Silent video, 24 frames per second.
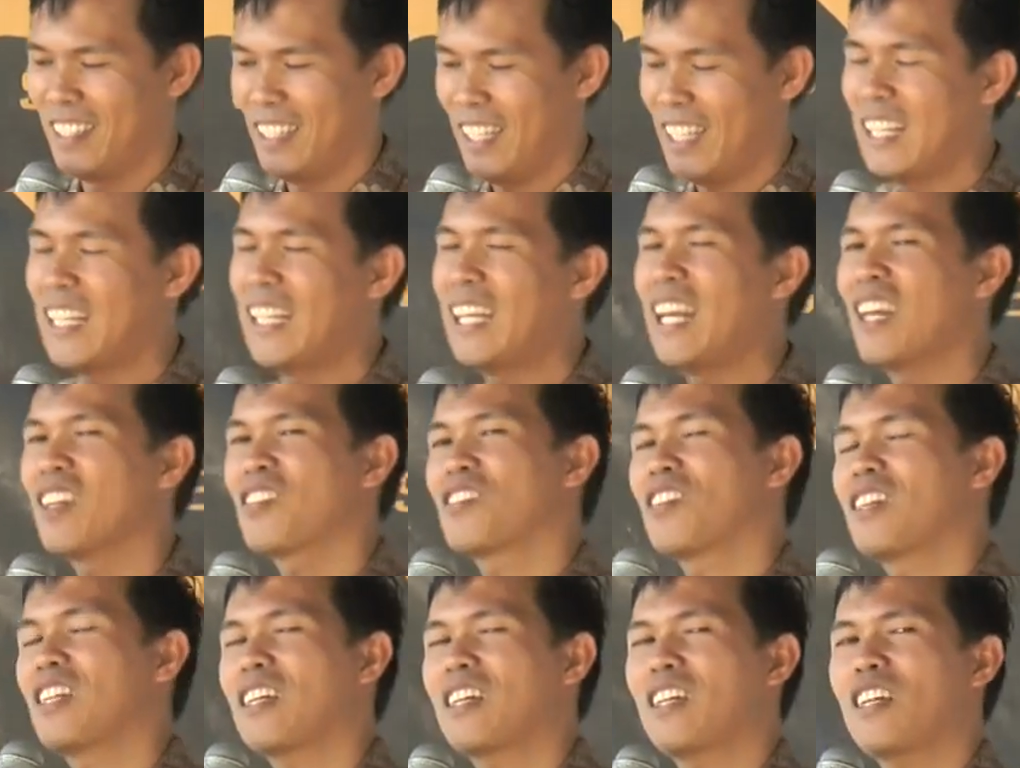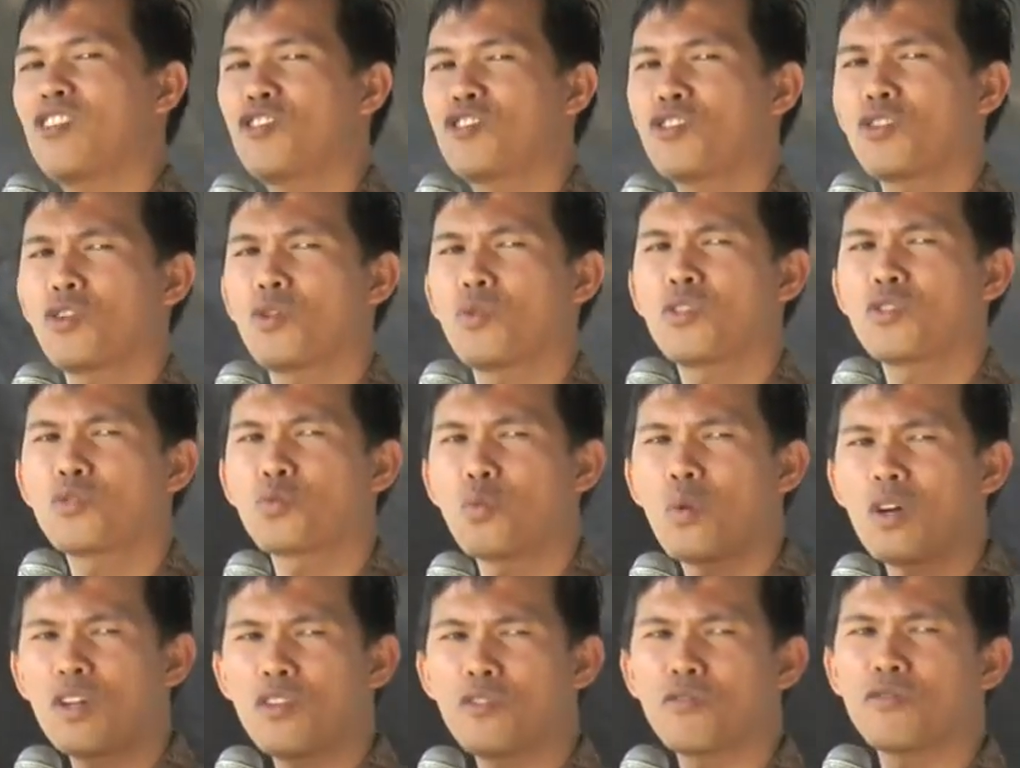Iglesia ni Cristo was
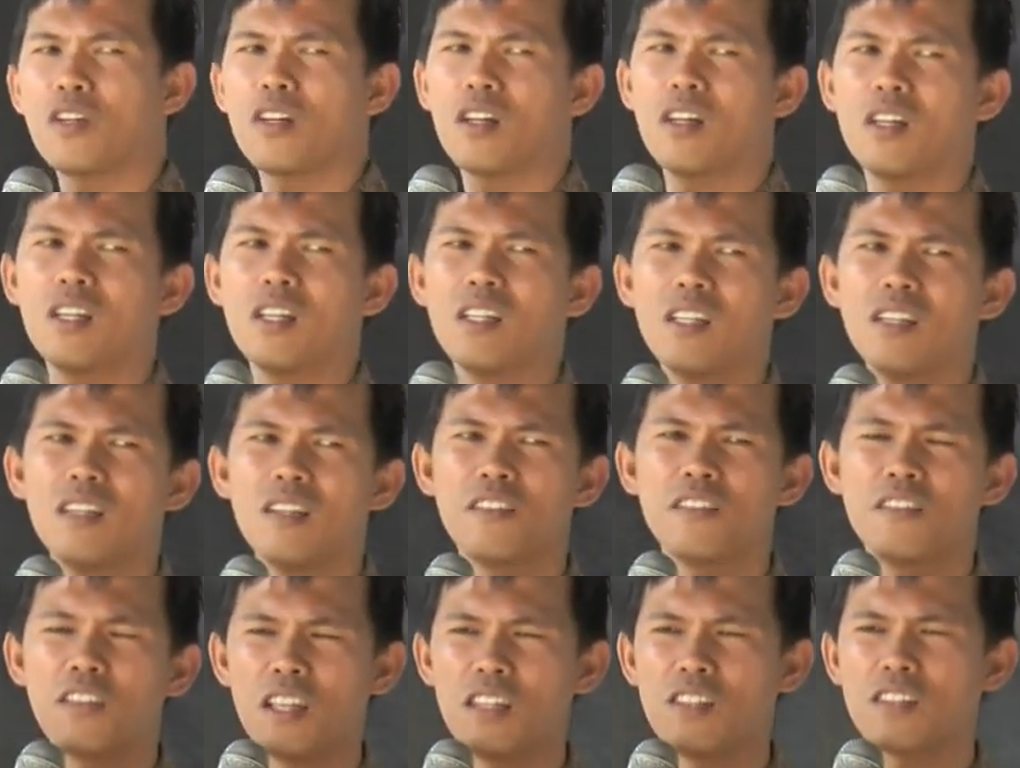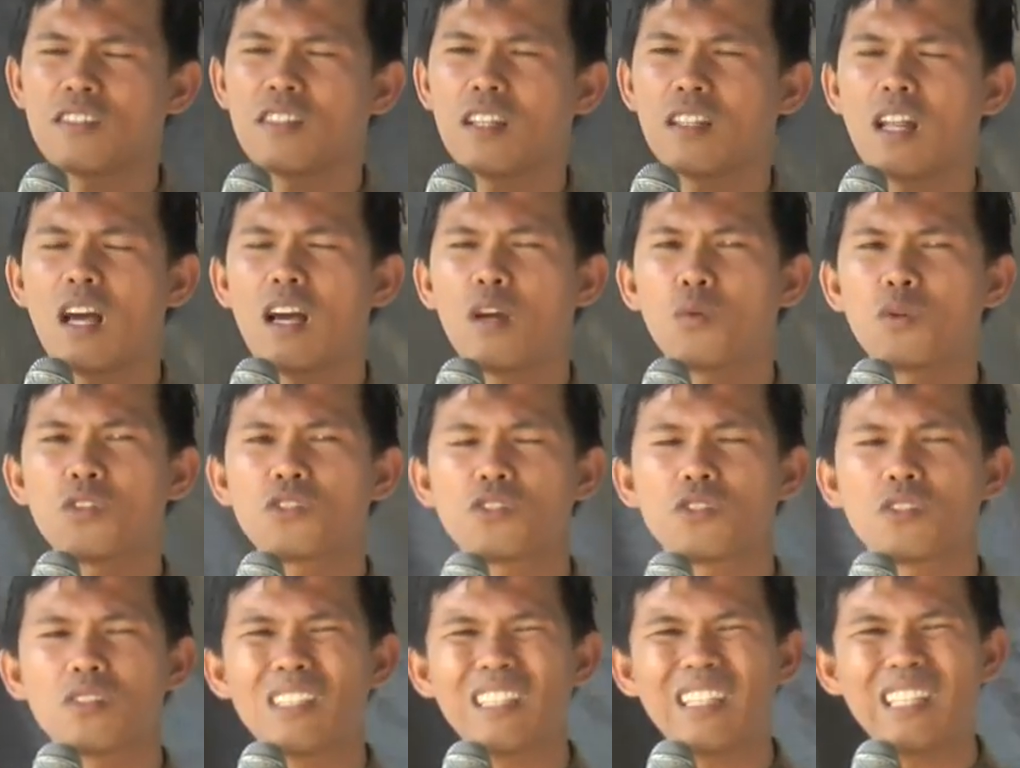one of the things that I
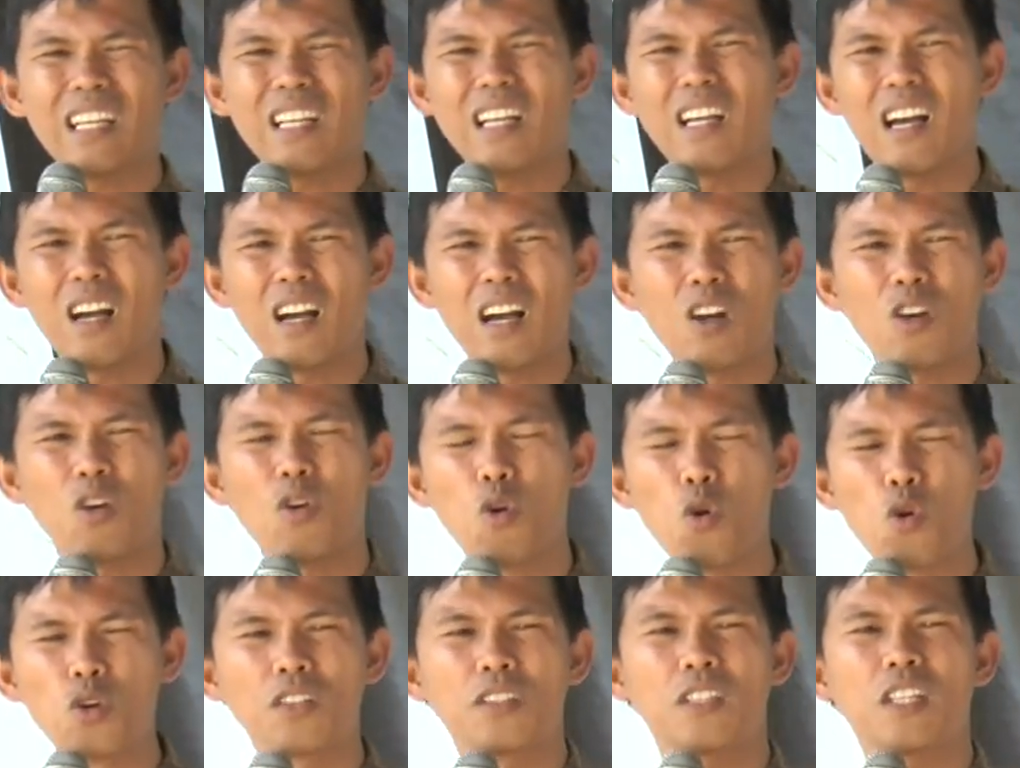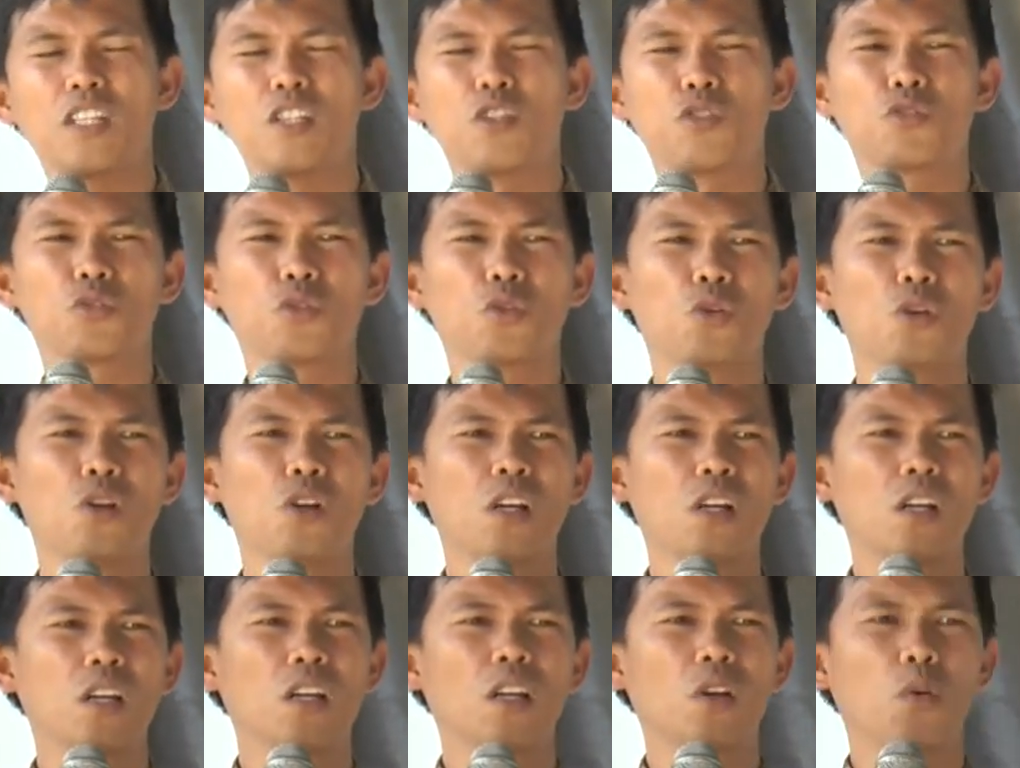was hooked into
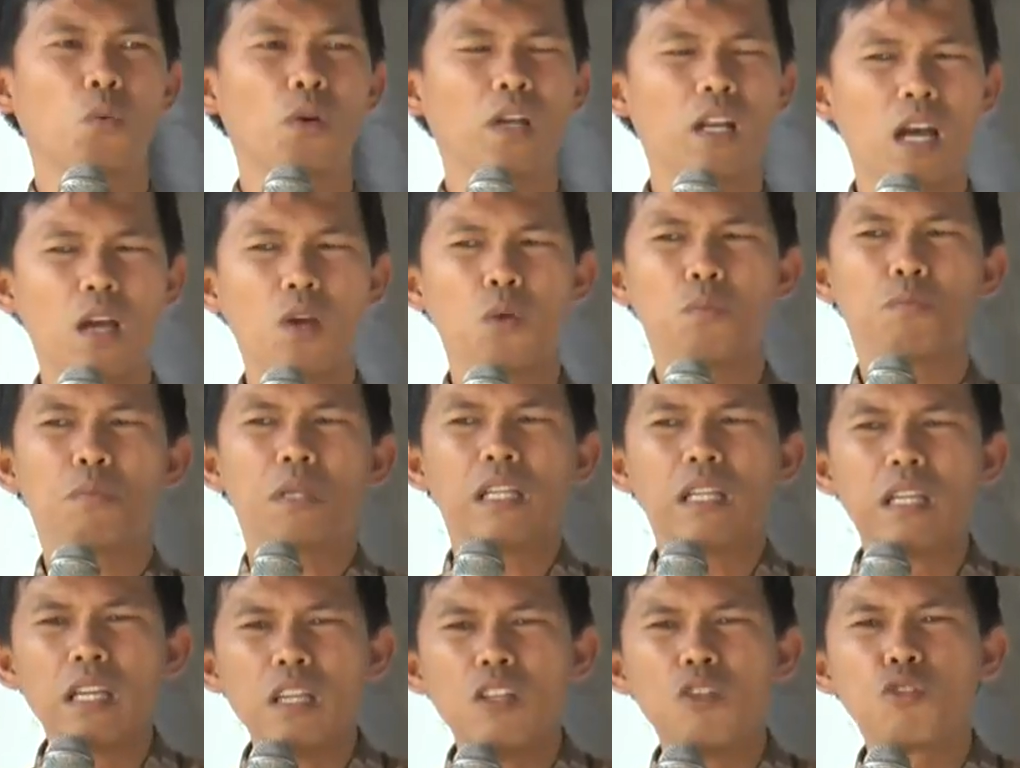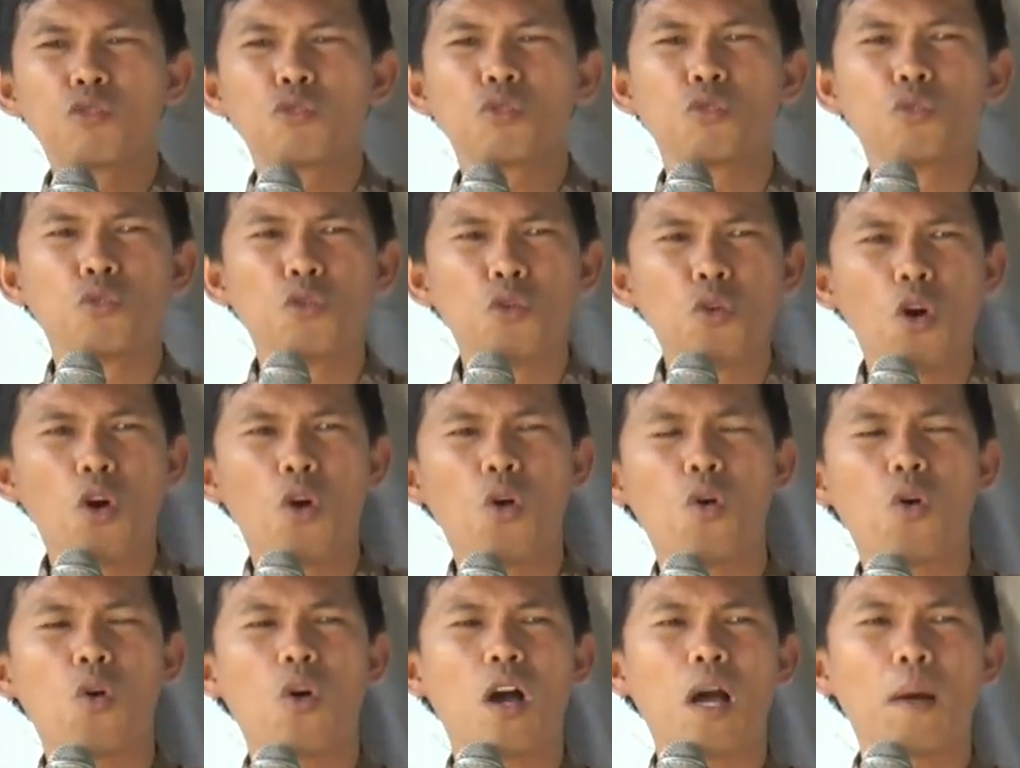when I begin to
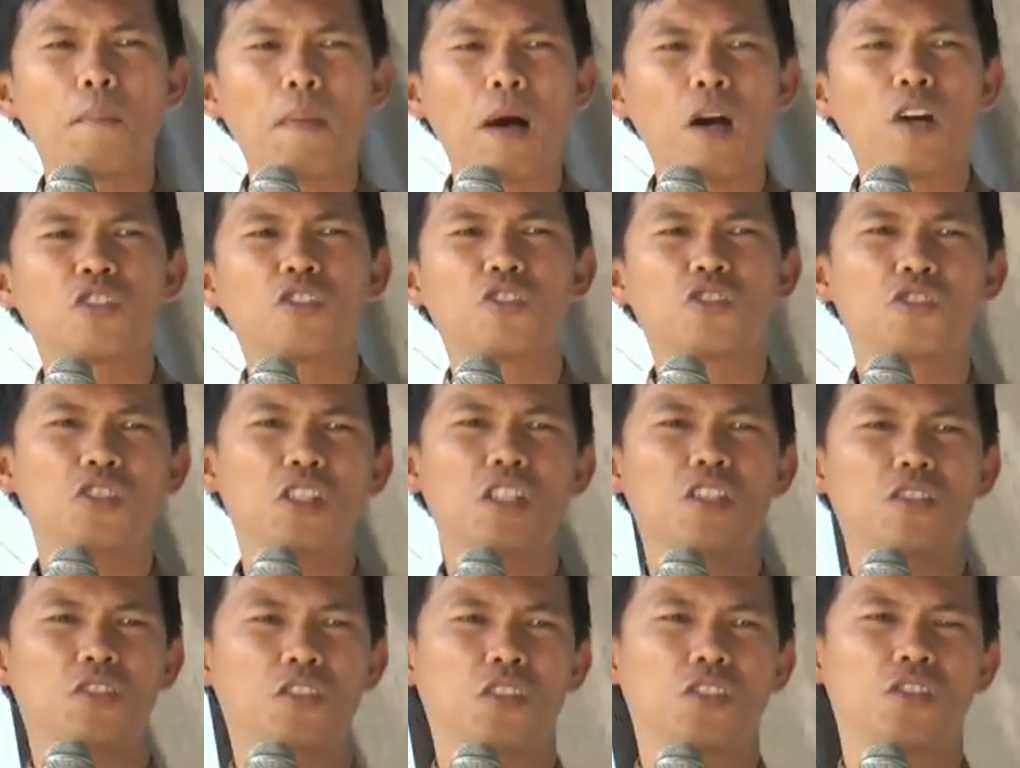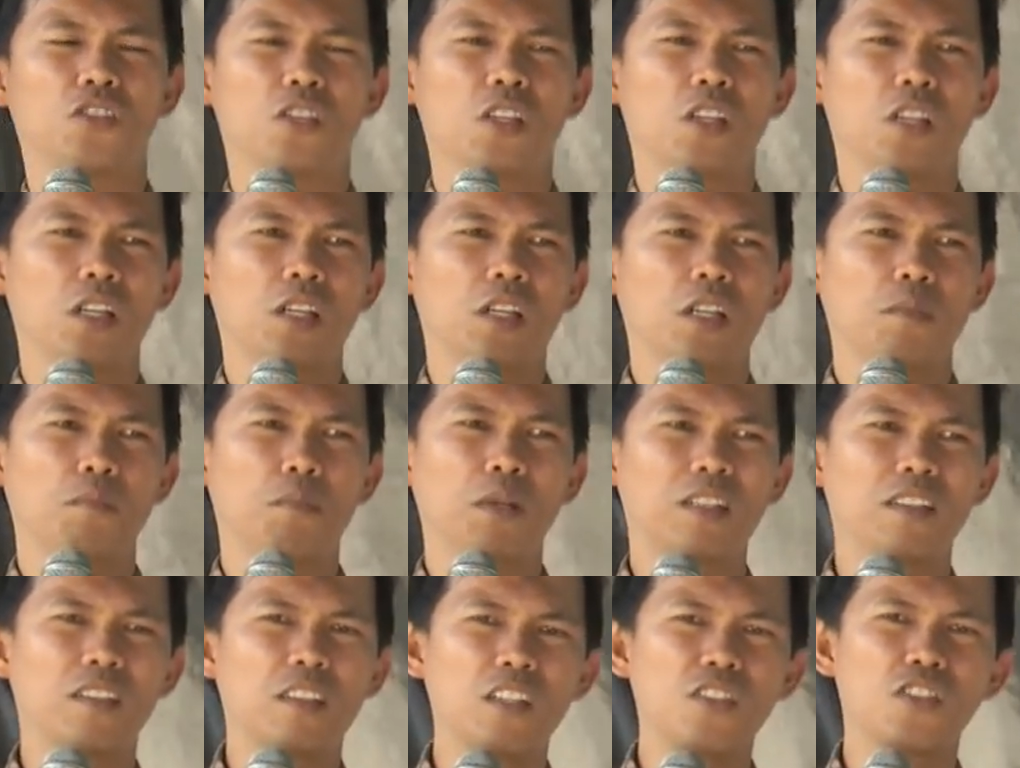know about Jesus.
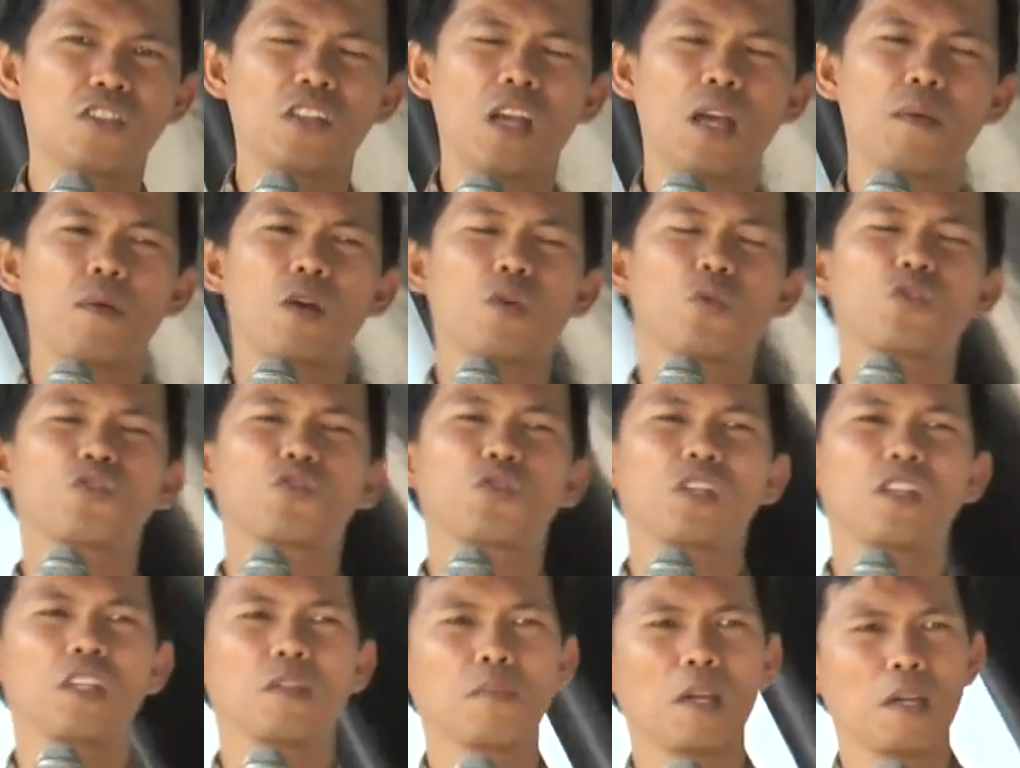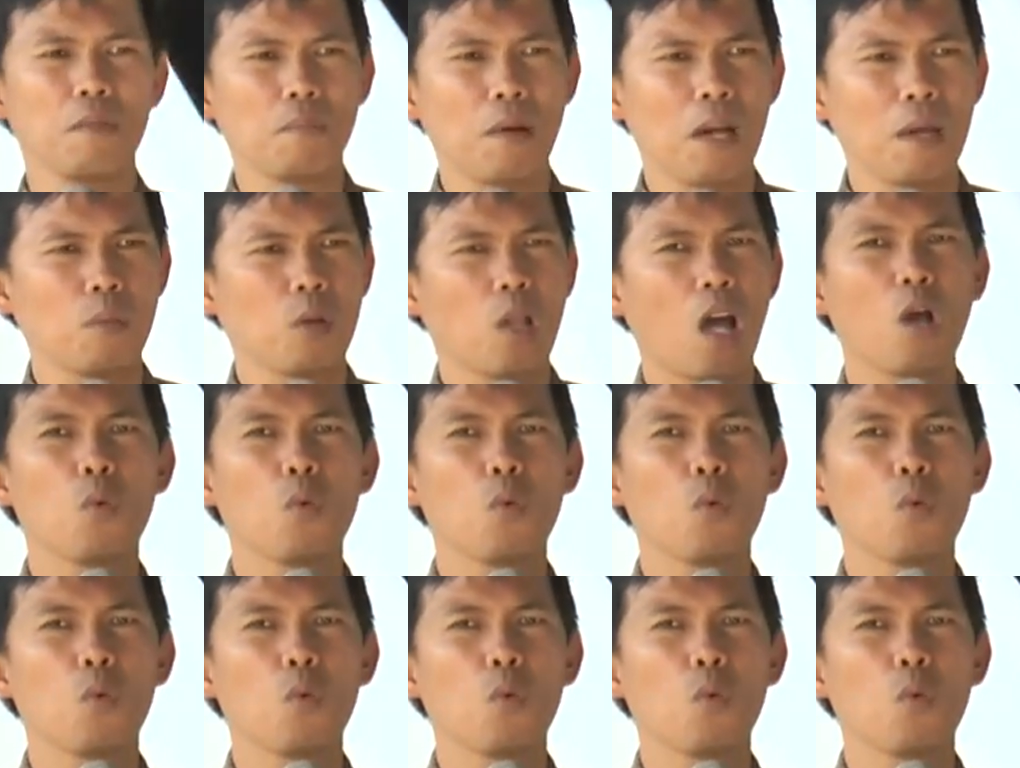But this time I was reading my Bible.